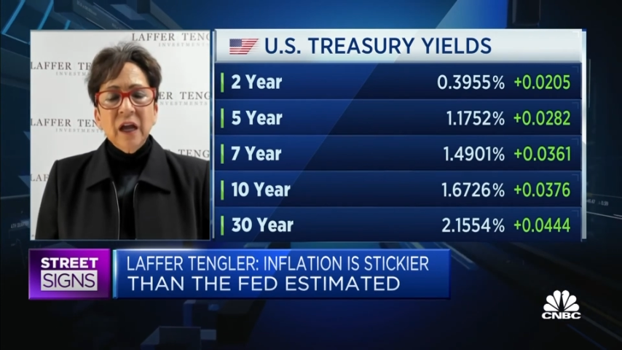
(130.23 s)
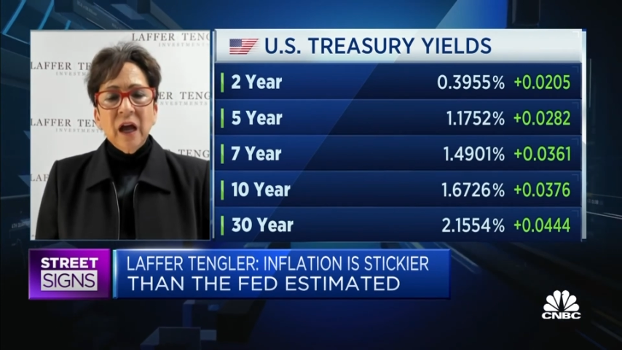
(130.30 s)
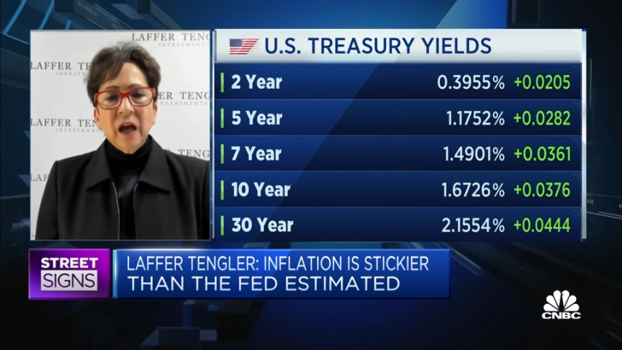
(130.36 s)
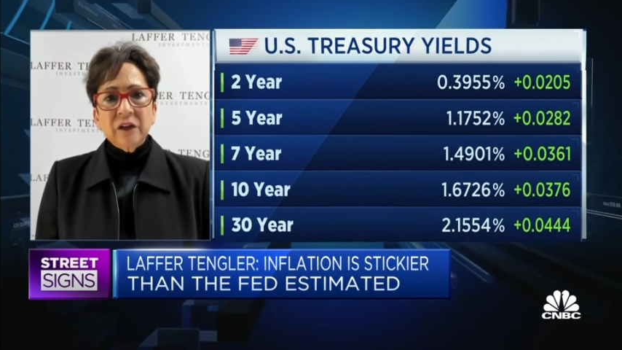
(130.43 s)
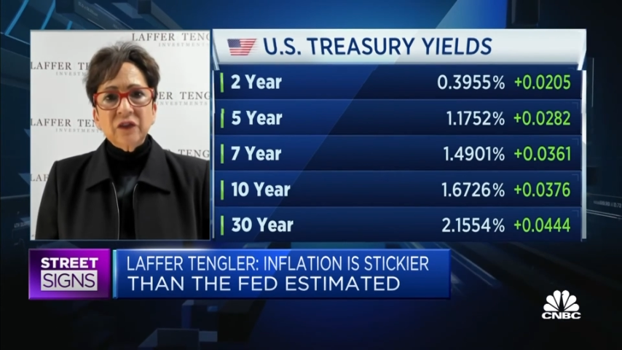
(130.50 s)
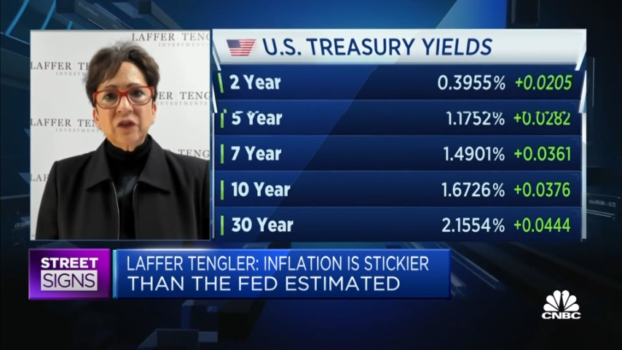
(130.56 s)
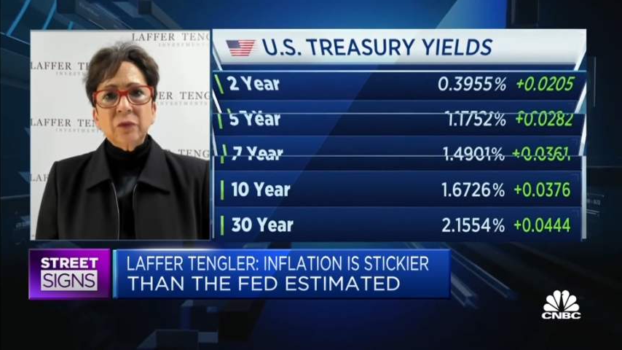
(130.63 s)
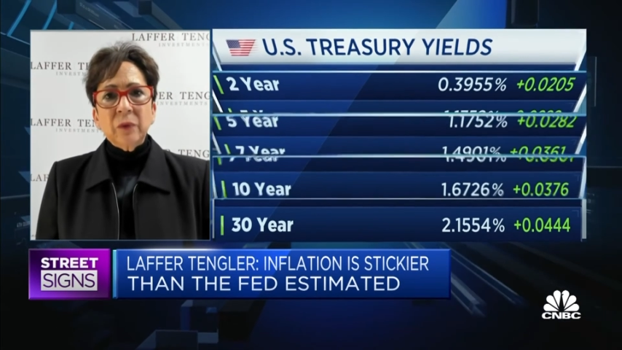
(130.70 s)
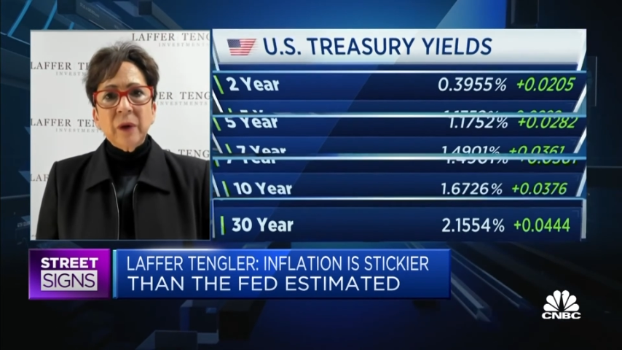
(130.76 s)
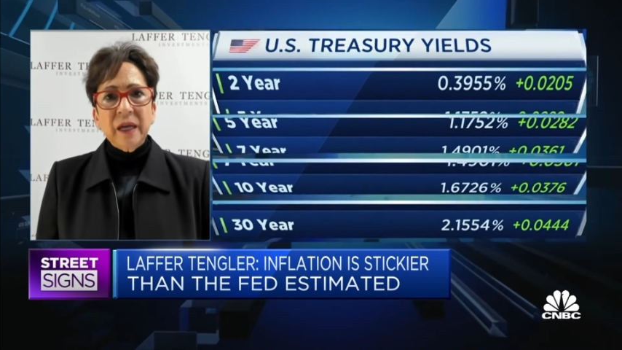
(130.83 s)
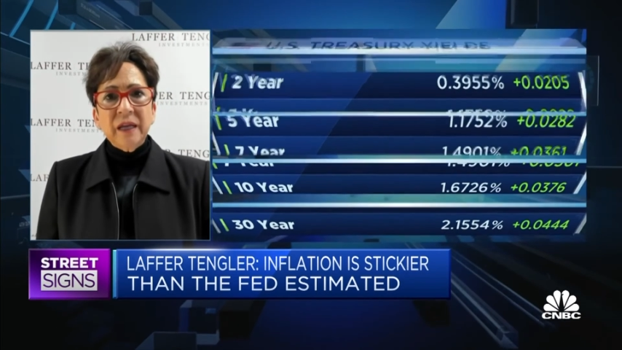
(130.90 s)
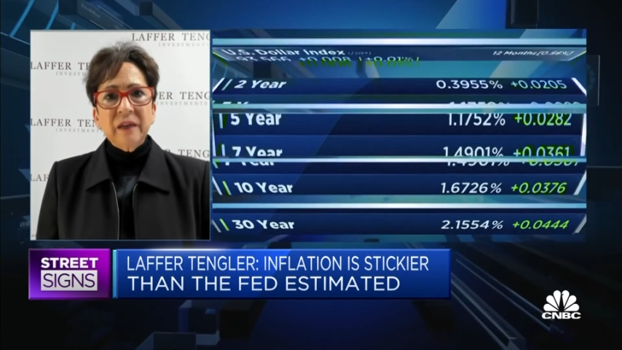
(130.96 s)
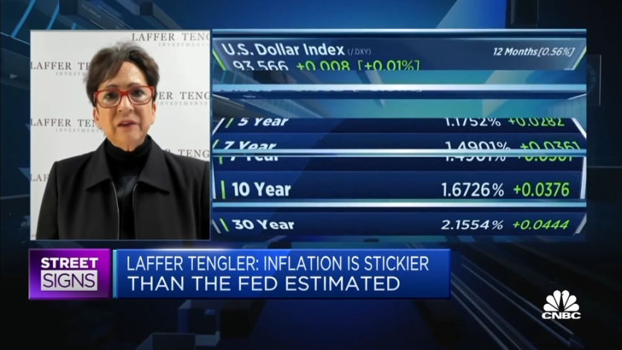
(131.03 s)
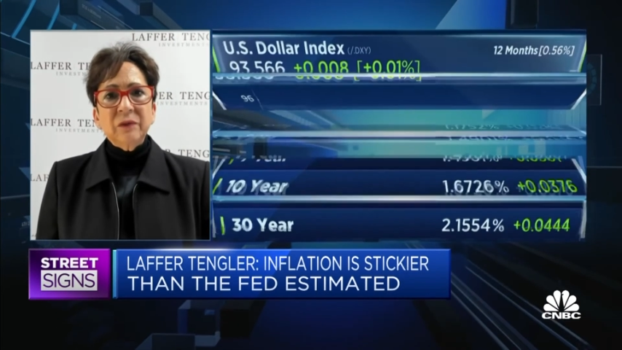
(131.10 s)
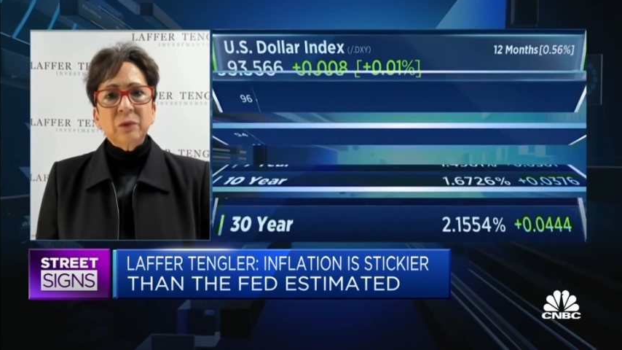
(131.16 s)
uh, to
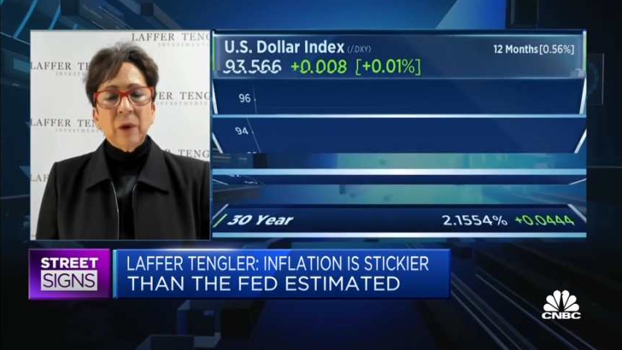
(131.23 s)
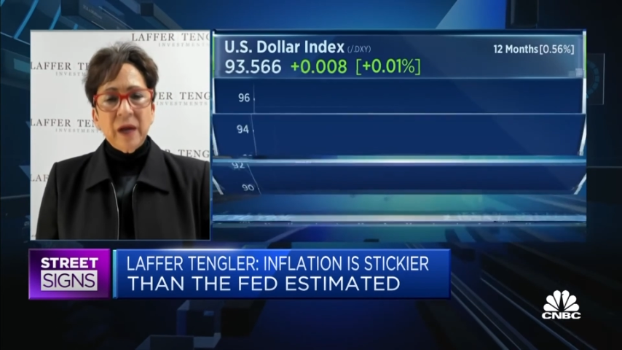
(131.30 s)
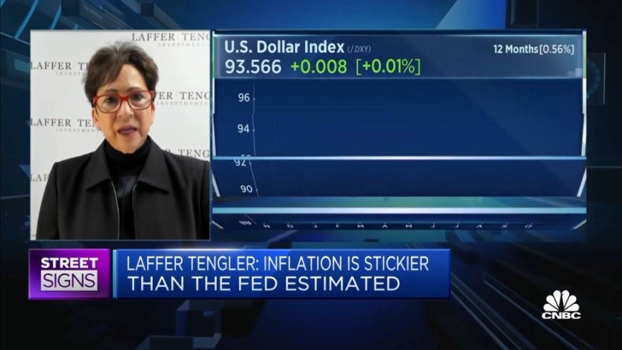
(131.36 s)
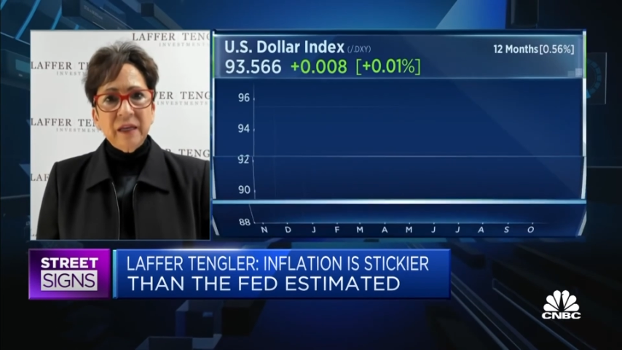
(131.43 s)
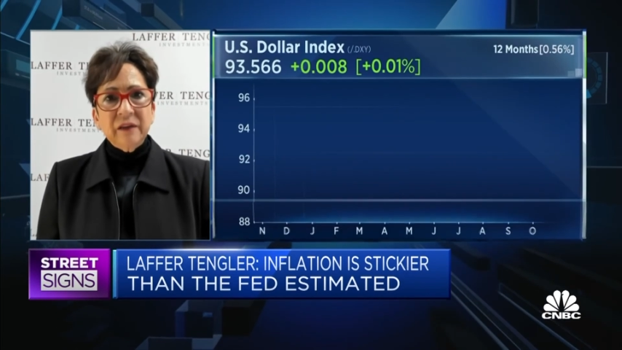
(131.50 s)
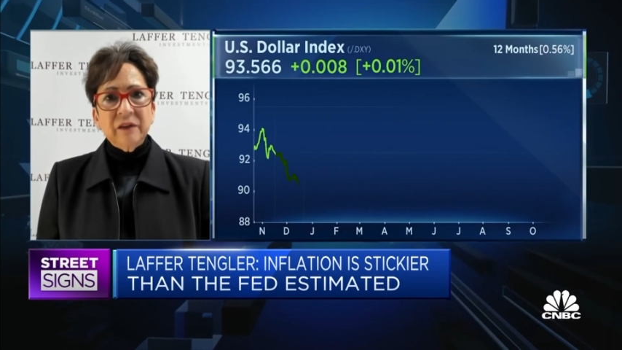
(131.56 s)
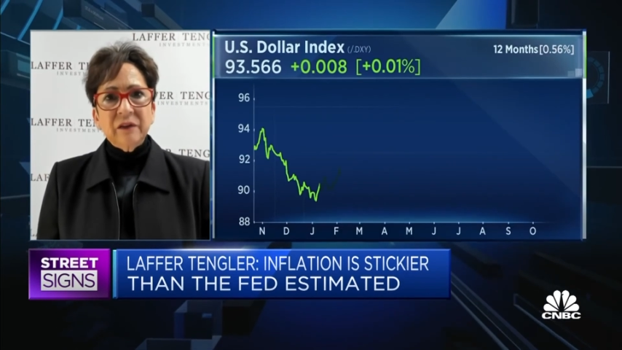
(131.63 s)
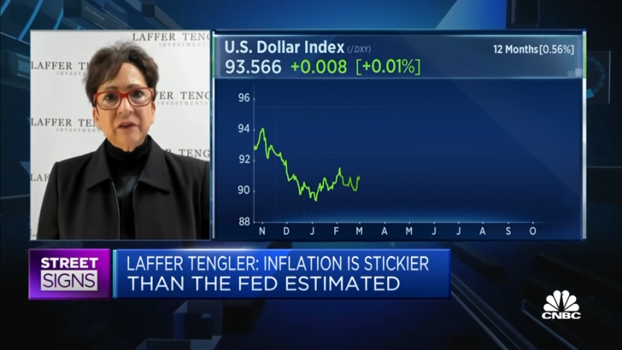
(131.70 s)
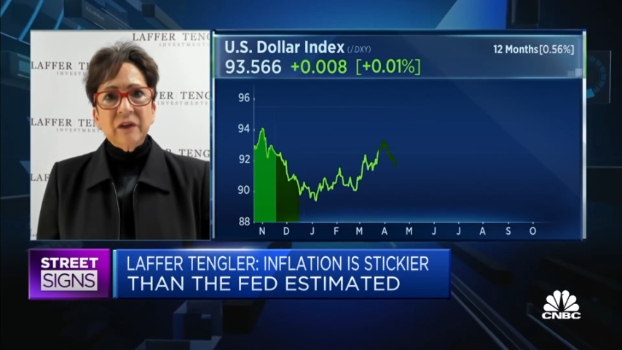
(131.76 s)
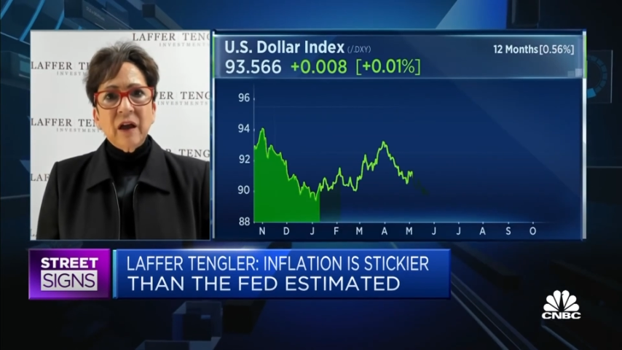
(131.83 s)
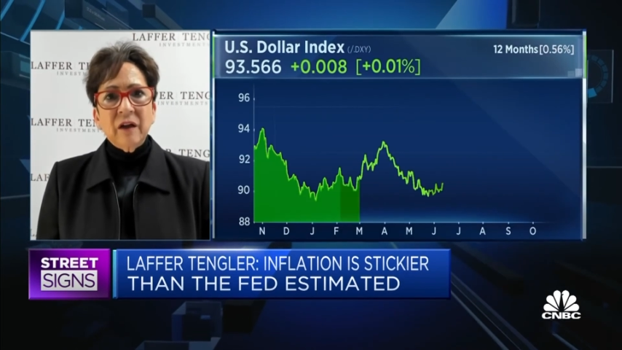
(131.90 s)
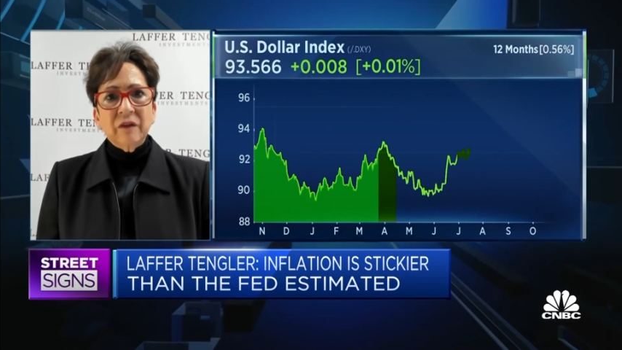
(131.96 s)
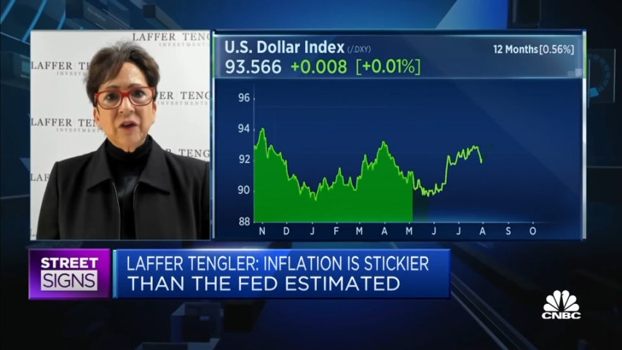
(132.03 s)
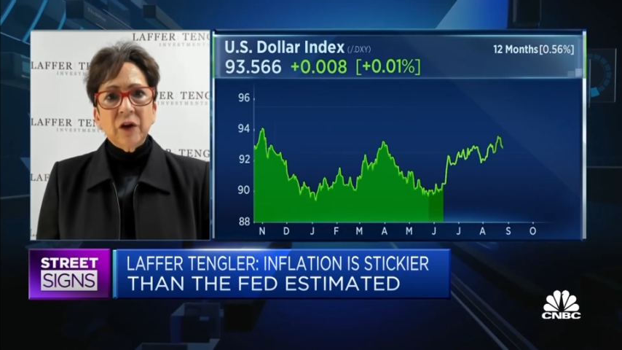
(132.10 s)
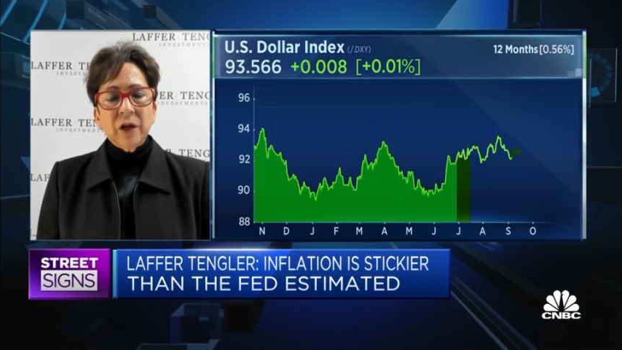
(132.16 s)
raise rates
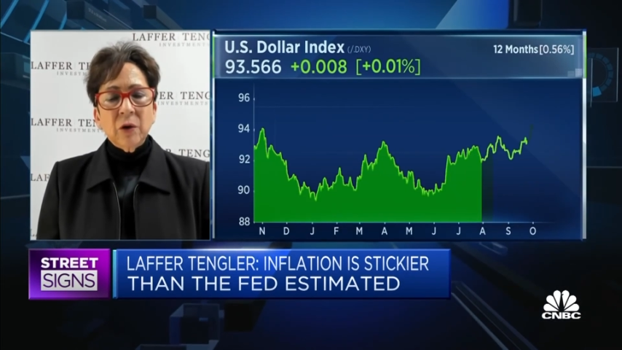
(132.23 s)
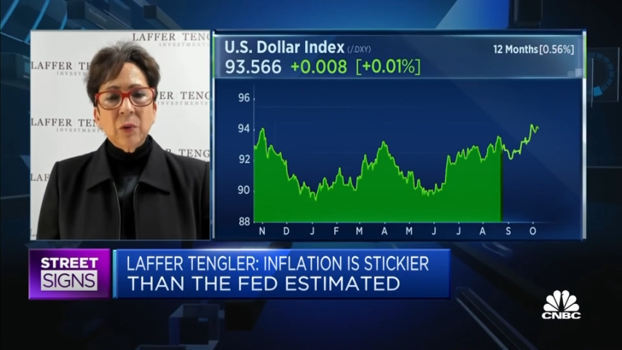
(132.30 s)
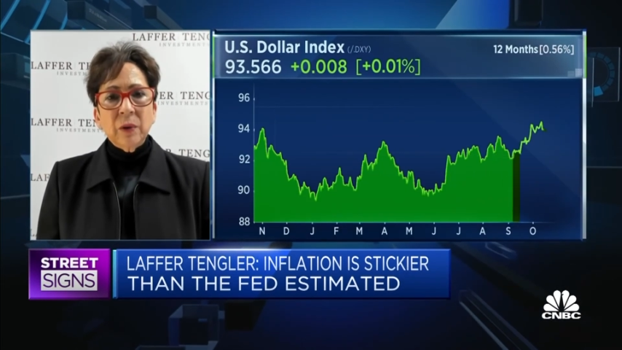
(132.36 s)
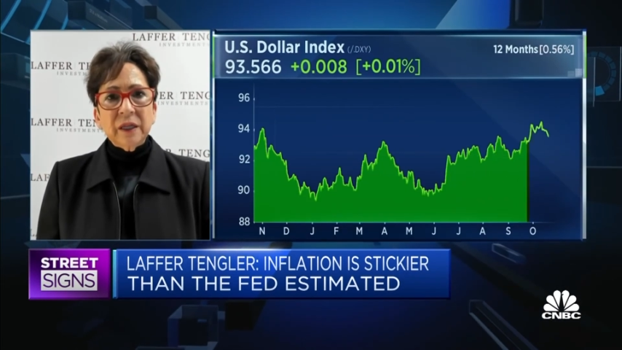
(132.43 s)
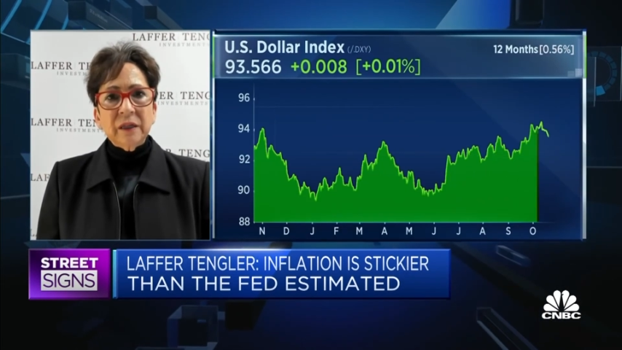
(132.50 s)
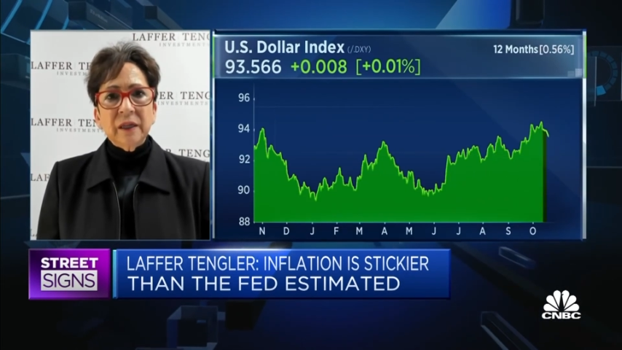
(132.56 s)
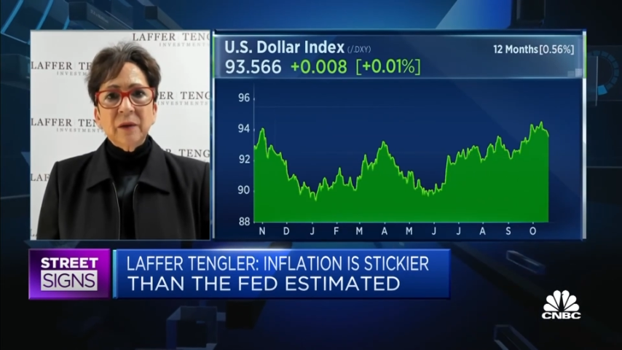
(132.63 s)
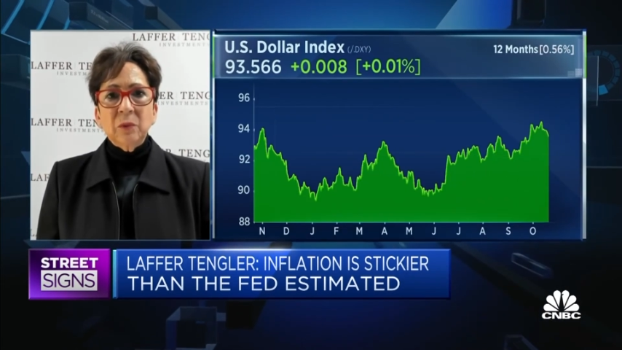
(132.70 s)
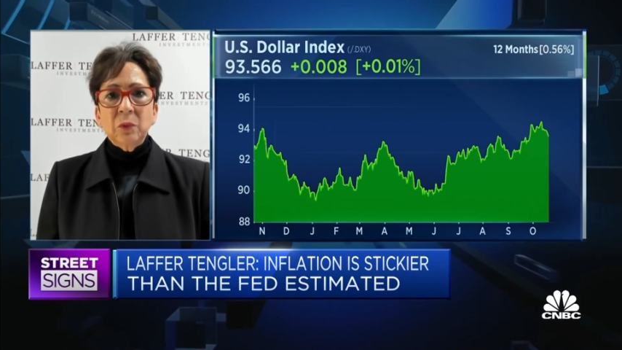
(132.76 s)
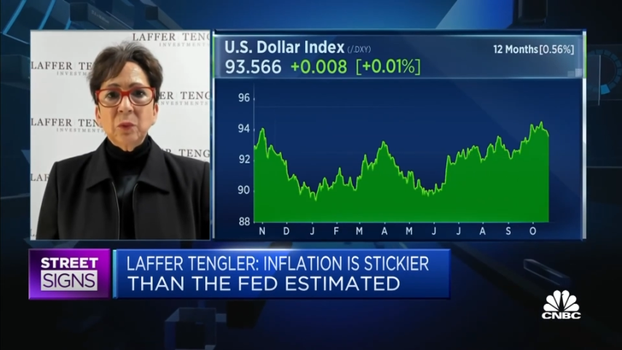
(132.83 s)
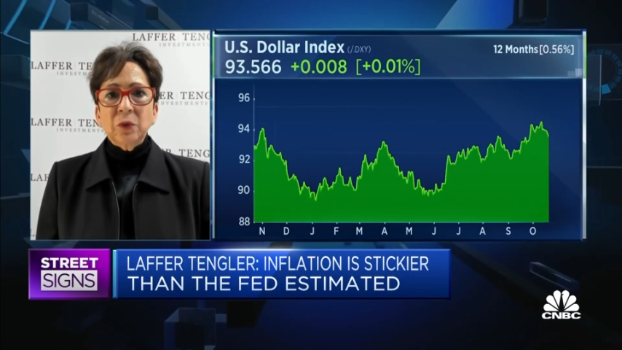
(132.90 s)
uh, very quickly,